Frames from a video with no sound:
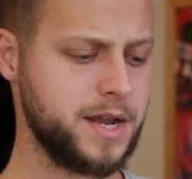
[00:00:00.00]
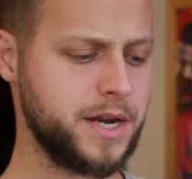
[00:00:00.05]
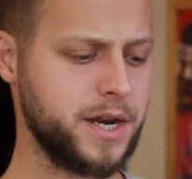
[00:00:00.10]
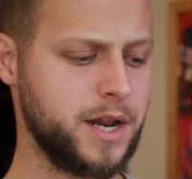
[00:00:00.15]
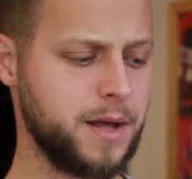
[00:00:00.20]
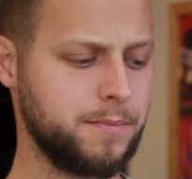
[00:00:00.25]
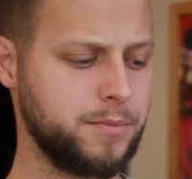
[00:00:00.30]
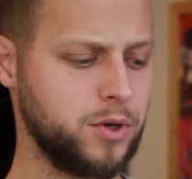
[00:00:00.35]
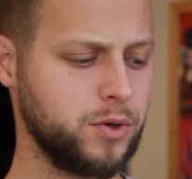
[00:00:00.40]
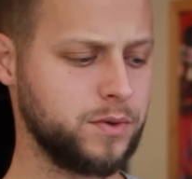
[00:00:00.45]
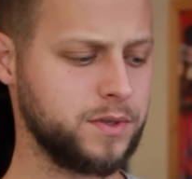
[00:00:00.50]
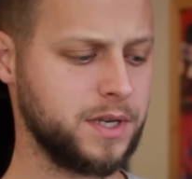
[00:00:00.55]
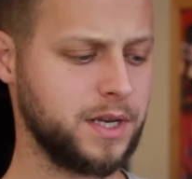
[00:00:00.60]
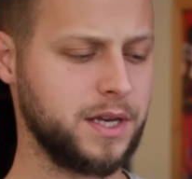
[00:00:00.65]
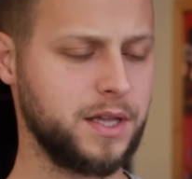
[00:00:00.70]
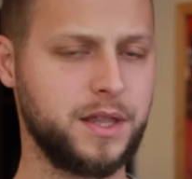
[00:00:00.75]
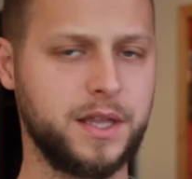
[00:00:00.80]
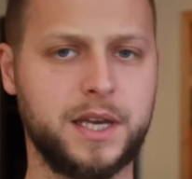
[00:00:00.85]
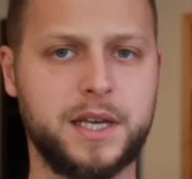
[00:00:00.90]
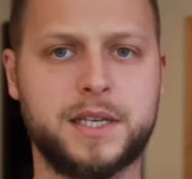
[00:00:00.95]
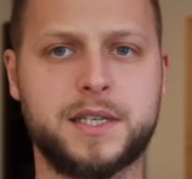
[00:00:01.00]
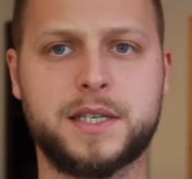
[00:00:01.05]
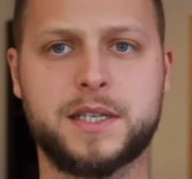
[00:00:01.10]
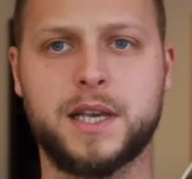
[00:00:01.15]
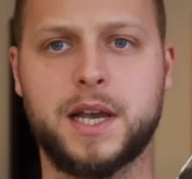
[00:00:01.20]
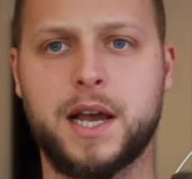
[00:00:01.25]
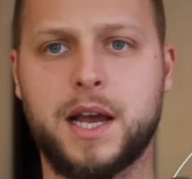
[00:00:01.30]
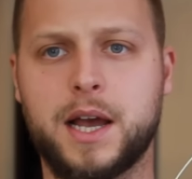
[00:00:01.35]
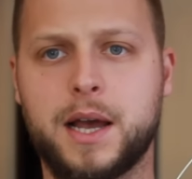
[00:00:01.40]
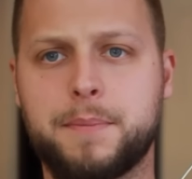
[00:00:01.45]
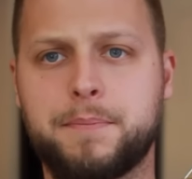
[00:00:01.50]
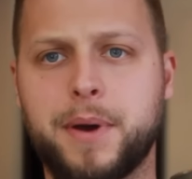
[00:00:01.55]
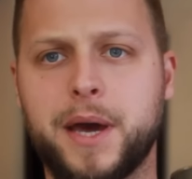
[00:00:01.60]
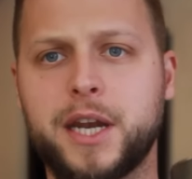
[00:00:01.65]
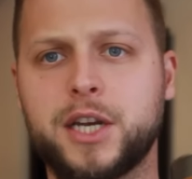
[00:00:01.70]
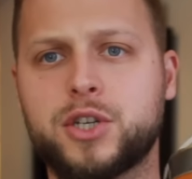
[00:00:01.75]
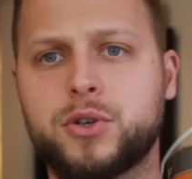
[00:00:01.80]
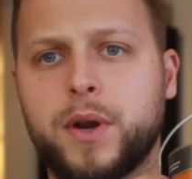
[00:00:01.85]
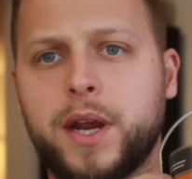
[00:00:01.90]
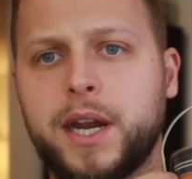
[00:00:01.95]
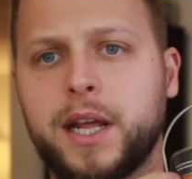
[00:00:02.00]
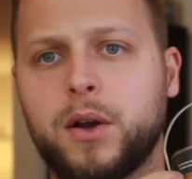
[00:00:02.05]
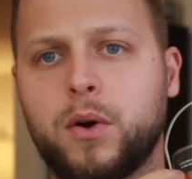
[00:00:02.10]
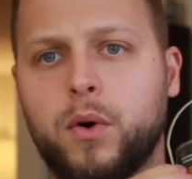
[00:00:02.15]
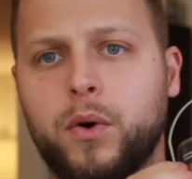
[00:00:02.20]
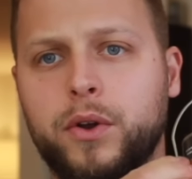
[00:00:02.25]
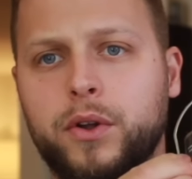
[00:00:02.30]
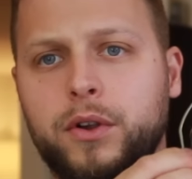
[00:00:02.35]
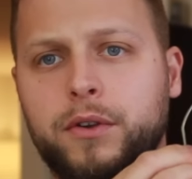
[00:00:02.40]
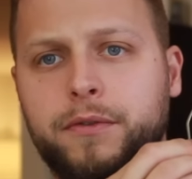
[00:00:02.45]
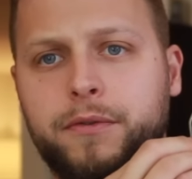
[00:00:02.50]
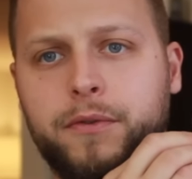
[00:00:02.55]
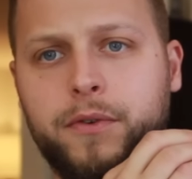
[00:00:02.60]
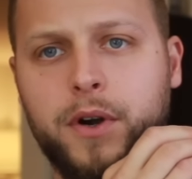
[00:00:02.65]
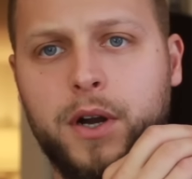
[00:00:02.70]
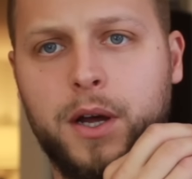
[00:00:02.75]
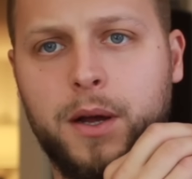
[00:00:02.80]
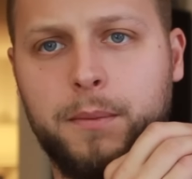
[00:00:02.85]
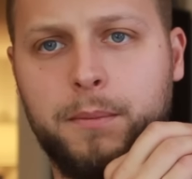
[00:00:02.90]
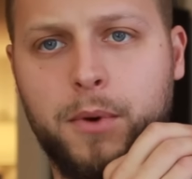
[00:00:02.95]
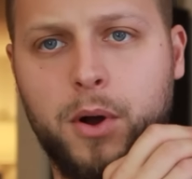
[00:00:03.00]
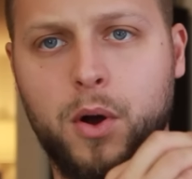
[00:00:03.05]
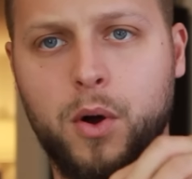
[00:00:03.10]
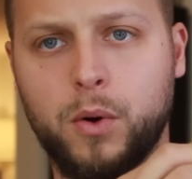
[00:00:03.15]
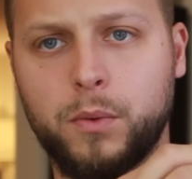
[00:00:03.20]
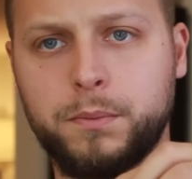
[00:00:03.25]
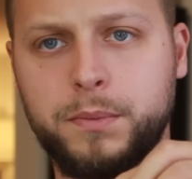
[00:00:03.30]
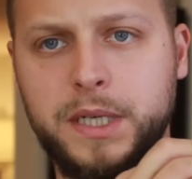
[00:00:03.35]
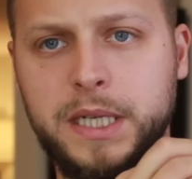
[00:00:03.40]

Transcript: ended up using this penetrating oil from Home